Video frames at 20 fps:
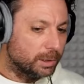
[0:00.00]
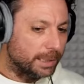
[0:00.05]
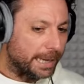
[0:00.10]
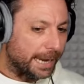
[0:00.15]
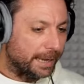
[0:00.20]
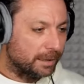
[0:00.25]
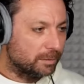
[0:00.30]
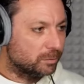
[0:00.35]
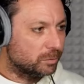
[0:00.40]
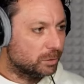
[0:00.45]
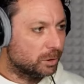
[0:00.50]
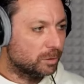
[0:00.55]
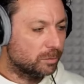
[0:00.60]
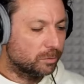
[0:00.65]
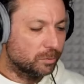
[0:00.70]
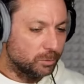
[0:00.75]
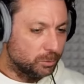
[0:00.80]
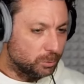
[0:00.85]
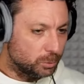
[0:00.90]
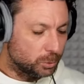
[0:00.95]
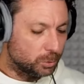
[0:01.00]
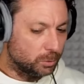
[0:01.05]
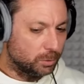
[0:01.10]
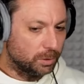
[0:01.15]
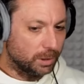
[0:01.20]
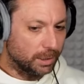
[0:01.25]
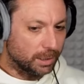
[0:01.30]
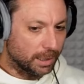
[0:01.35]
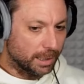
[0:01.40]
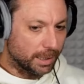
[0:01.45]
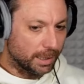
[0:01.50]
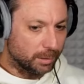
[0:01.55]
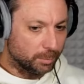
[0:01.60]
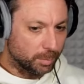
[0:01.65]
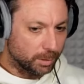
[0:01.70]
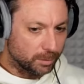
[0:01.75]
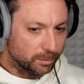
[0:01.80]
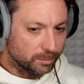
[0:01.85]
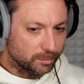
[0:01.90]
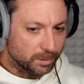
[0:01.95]
the answers, you should think again,
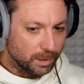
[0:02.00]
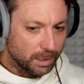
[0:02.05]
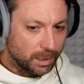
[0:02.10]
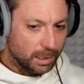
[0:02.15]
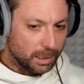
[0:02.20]
because